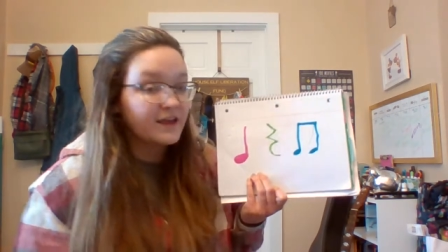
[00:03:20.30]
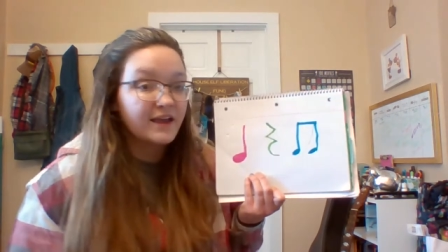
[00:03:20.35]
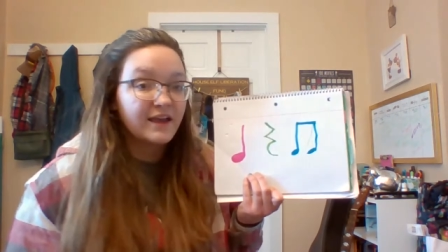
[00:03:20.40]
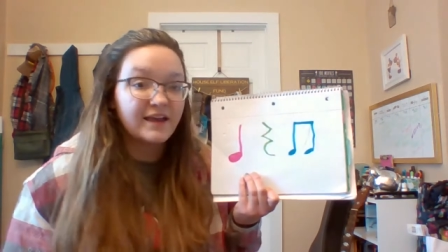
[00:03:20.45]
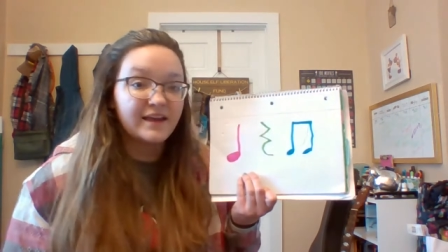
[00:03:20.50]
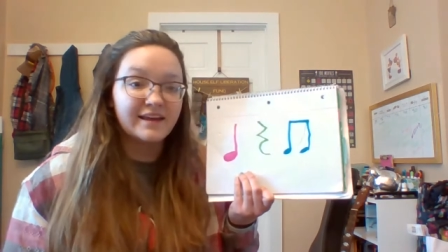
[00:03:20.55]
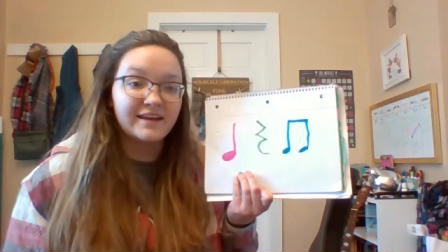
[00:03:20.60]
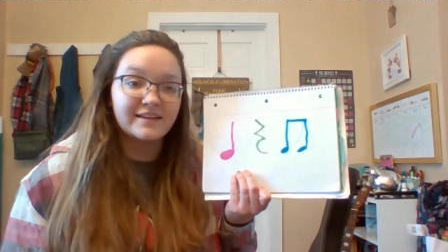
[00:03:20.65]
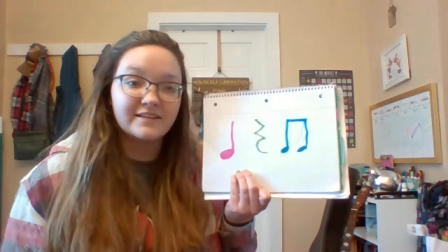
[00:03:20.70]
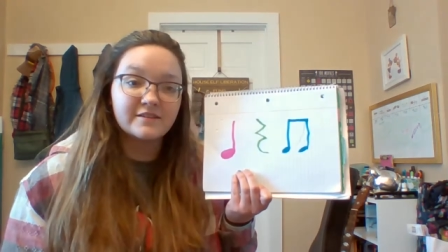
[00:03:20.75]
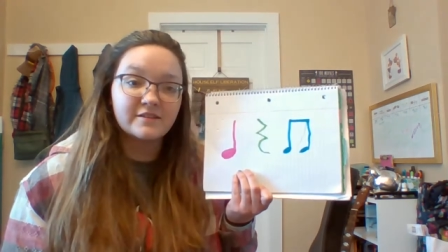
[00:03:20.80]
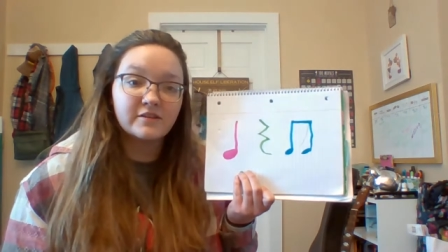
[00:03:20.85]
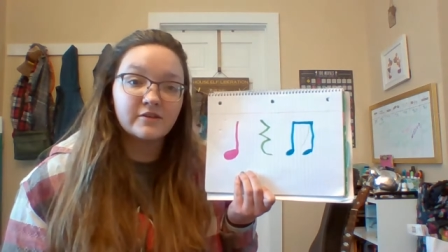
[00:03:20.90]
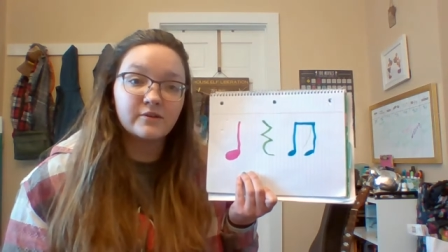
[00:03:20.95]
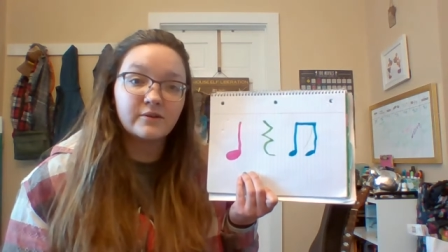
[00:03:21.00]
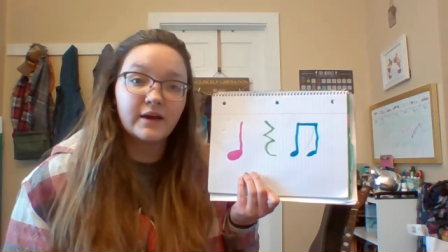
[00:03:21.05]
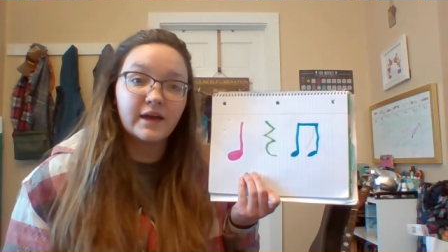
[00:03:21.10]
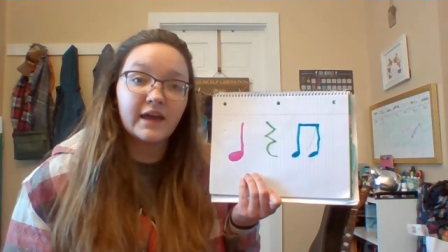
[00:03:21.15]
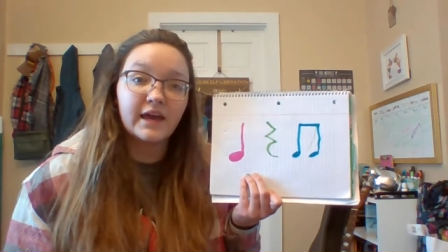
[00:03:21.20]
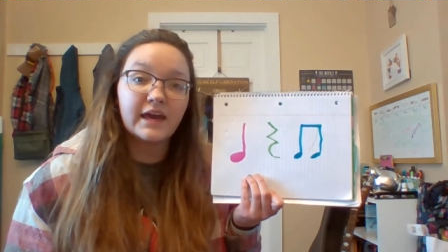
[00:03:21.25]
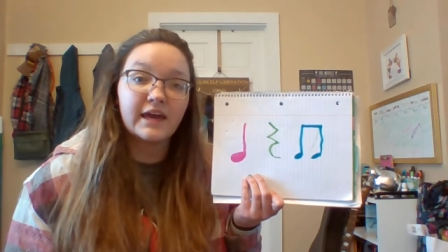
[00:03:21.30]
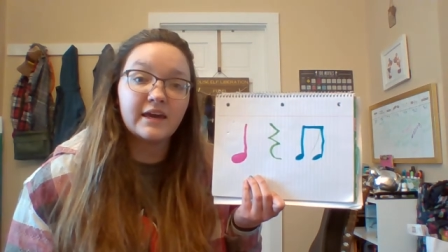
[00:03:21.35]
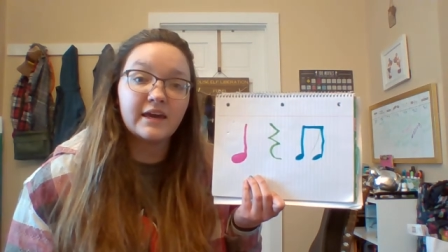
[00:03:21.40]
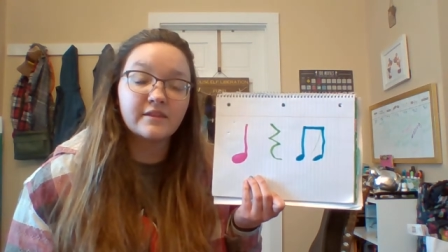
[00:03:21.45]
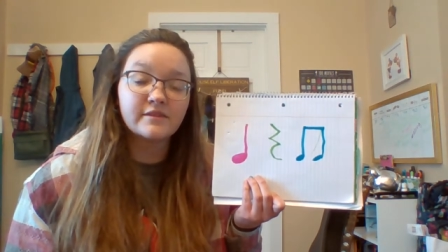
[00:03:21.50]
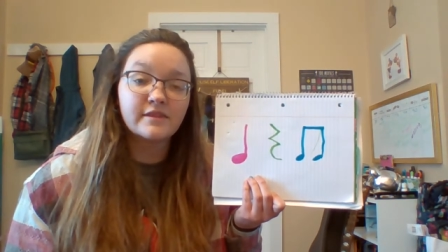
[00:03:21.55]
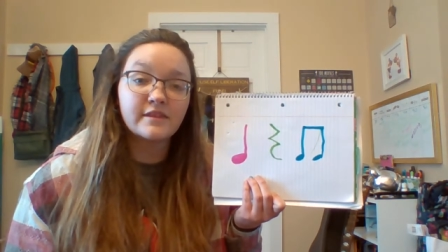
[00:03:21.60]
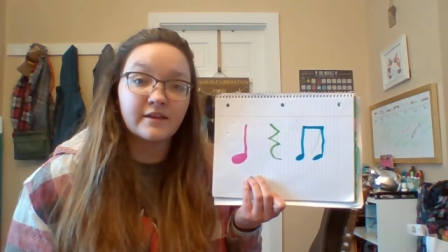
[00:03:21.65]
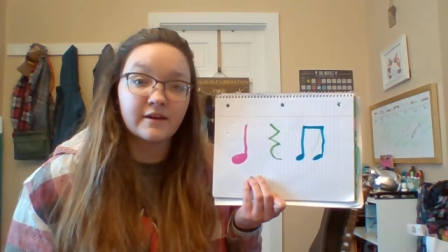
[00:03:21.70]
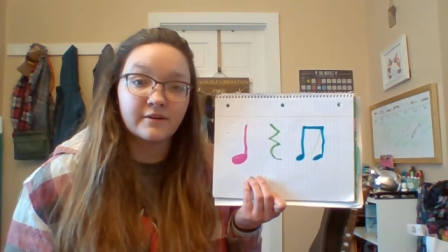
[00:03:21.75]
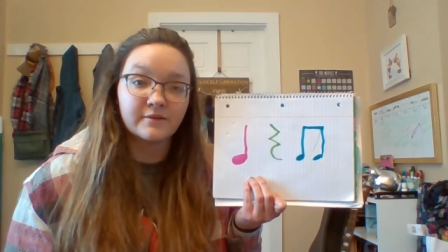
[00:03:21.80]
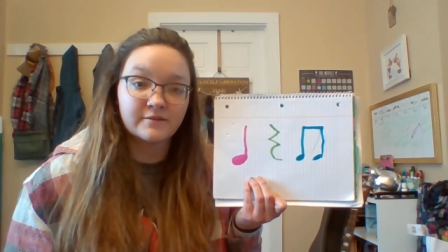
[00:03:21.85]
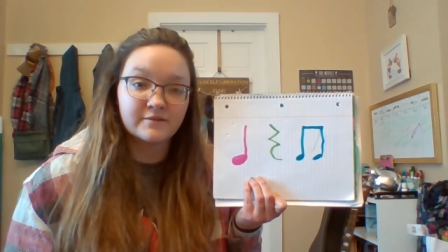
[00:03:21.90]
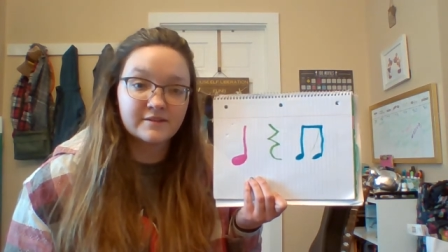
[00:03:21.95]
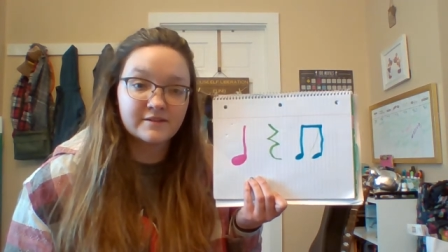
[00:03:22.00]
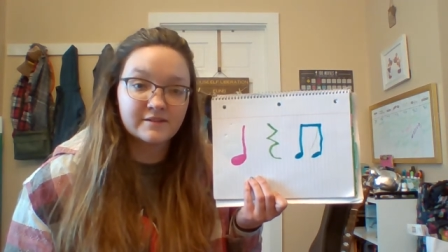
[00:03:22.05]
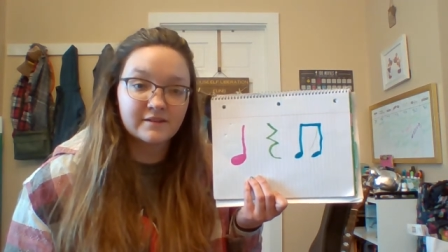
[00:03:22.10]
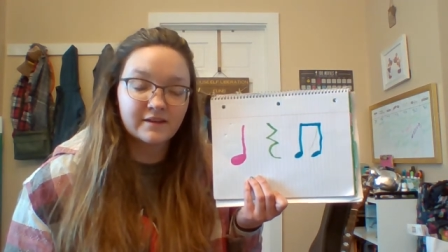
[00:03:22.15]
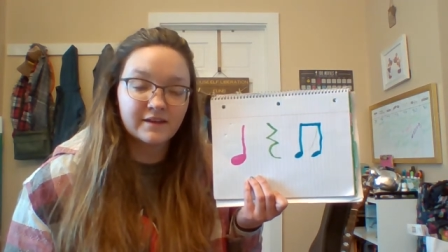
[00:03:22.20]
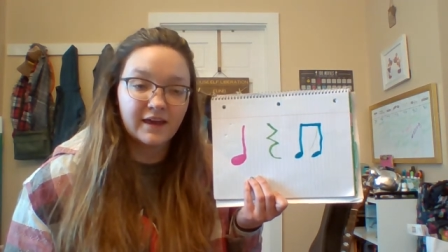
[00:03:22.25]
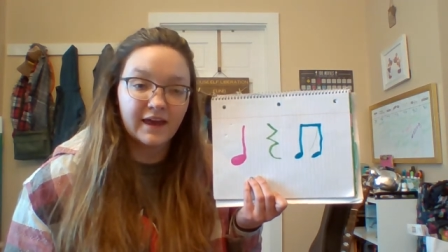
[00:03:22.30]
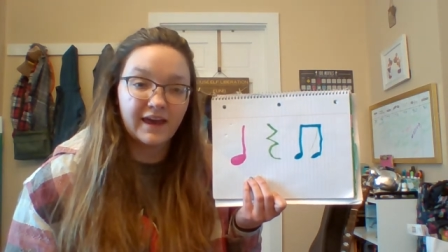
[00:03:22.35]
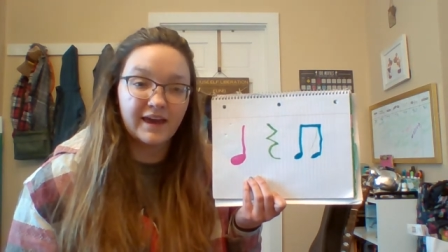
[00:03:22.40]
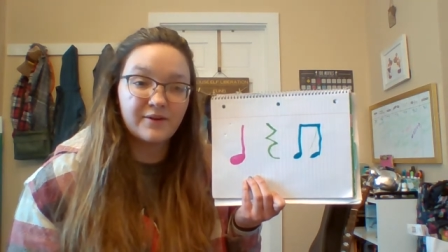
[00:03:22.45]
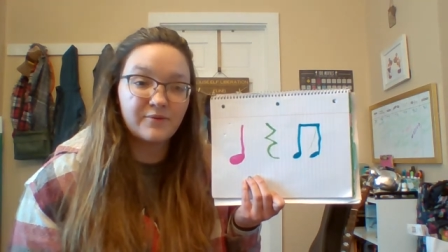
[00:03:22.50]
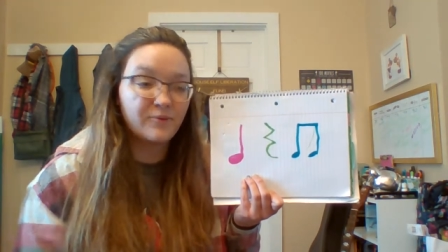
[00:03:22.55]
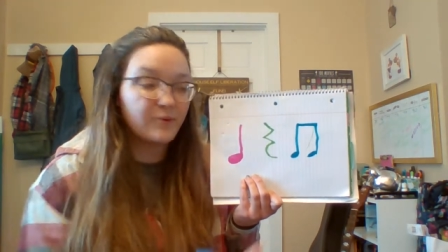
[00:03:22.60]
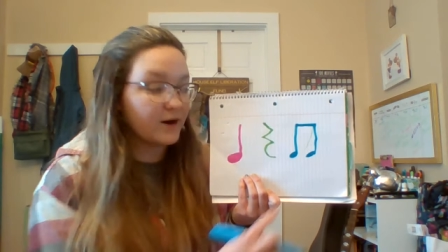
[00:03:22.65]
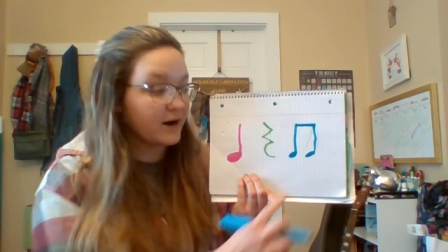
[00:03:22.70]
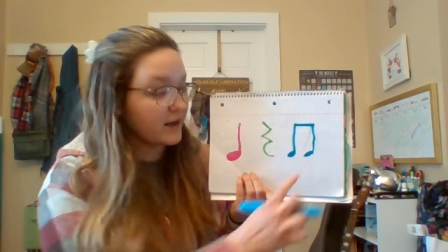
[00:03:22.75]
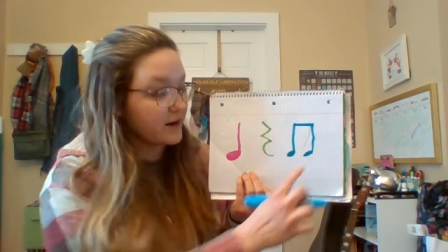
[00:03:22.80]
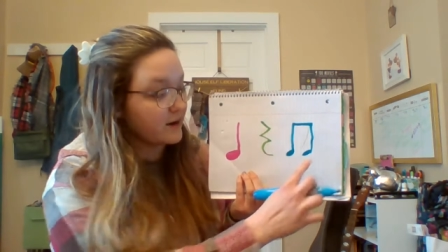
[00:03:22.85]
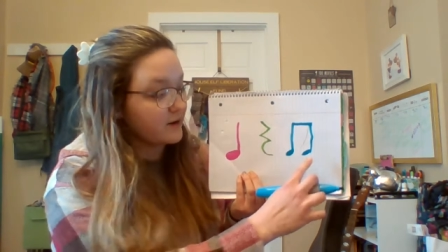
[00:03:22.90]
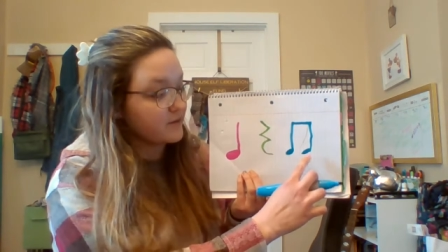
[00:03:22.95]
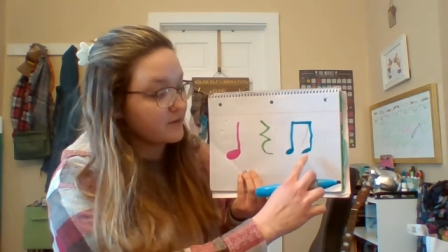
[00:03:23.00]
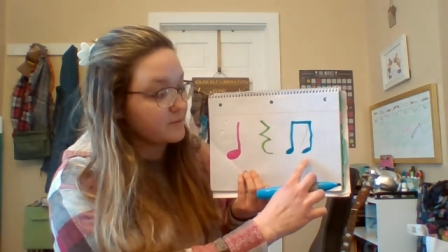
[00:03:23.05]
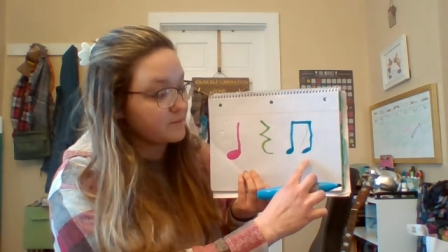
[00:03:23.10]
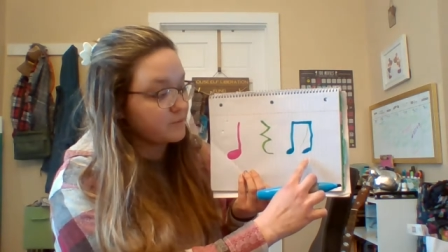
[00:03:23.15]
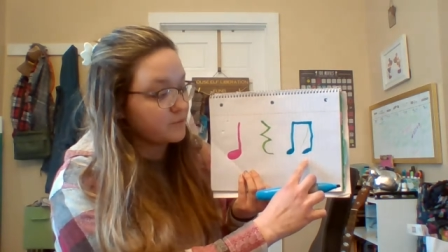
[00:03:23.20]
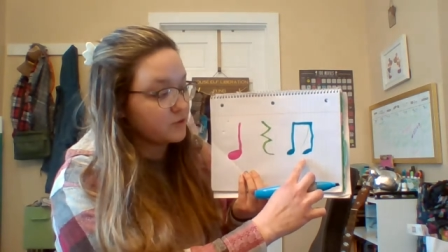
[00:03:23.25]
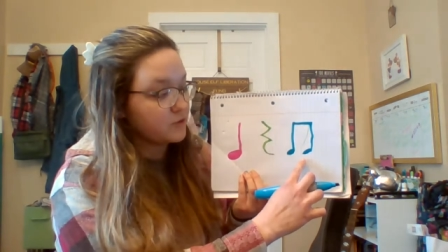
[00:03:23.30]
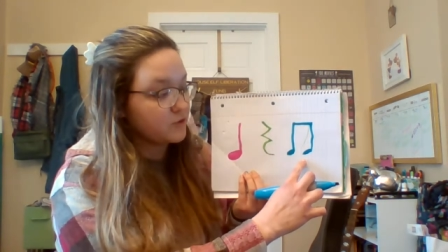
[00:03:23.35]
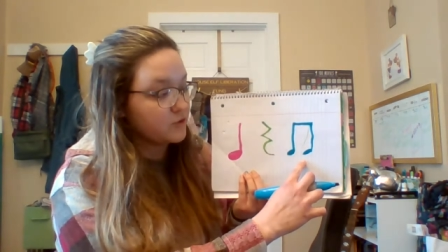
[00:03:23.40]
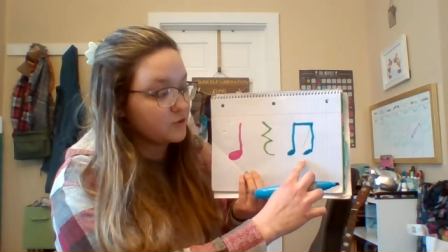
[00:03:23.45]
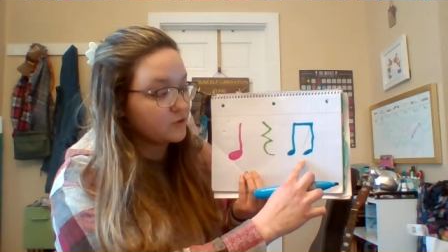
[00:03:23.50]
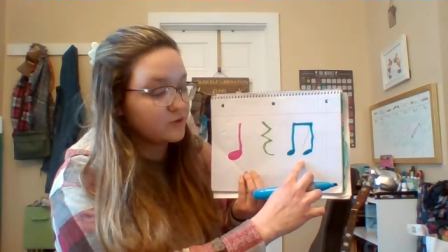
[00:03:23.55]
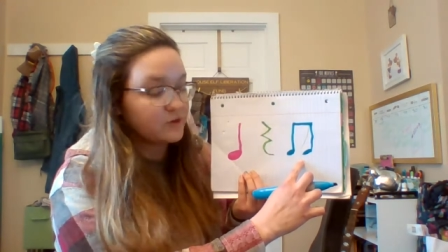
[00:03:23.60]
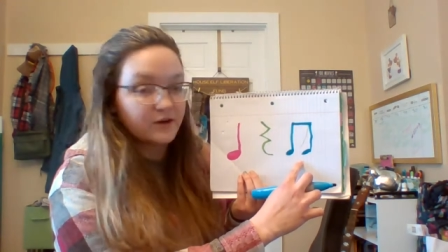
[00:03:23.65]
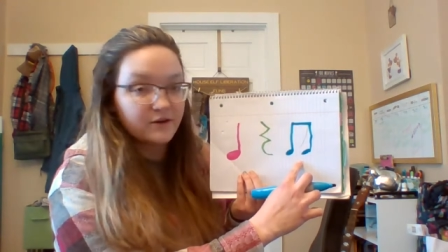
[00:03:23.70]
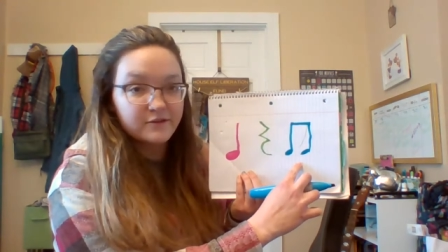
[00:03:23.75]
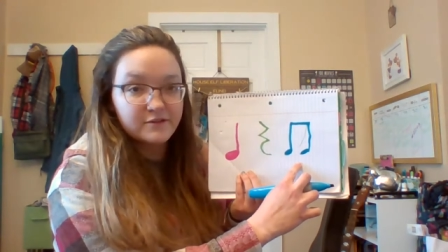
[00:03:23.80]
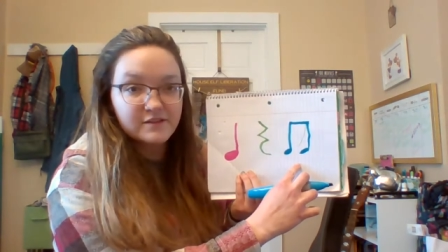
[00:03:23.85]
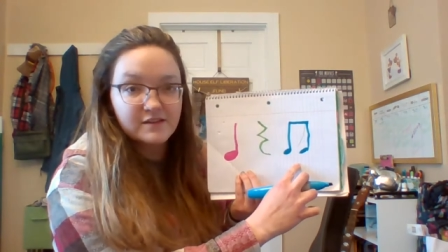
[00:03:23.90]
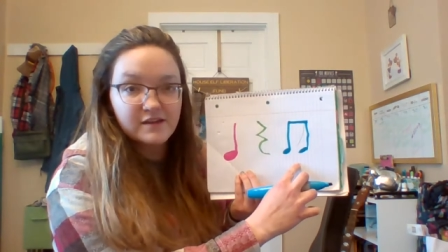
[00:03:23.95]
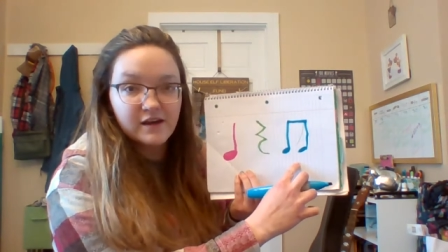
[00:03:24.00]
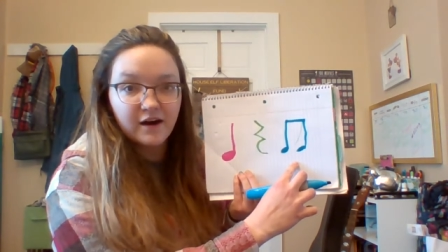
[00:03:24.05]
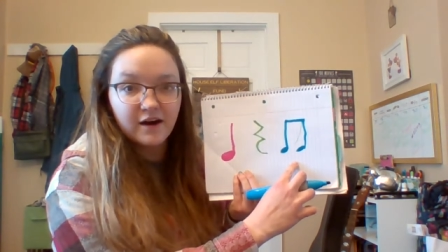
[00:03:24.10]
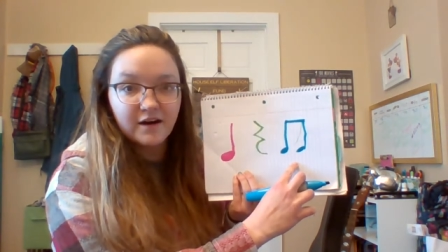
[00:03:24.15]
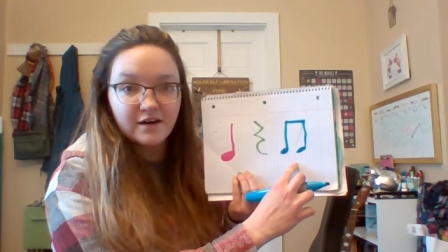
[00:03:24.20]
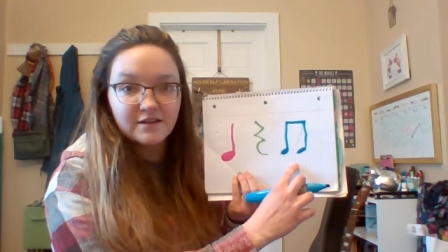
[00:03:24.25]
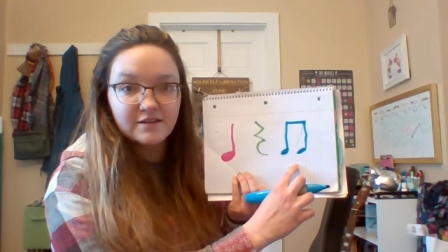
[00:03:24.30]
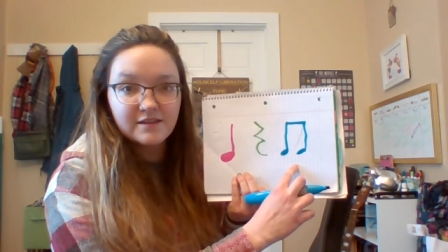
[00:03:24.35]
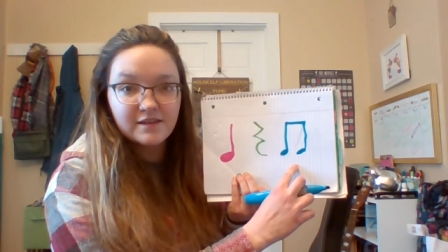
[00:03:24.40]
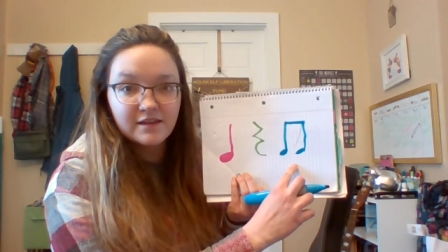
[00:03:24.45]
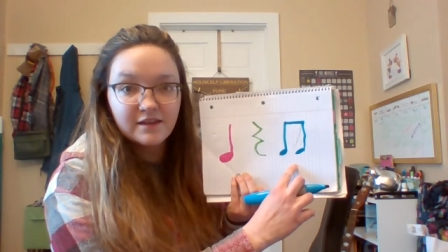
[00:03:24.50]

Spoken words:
into eighth notes. Okay, what are the blue notes called?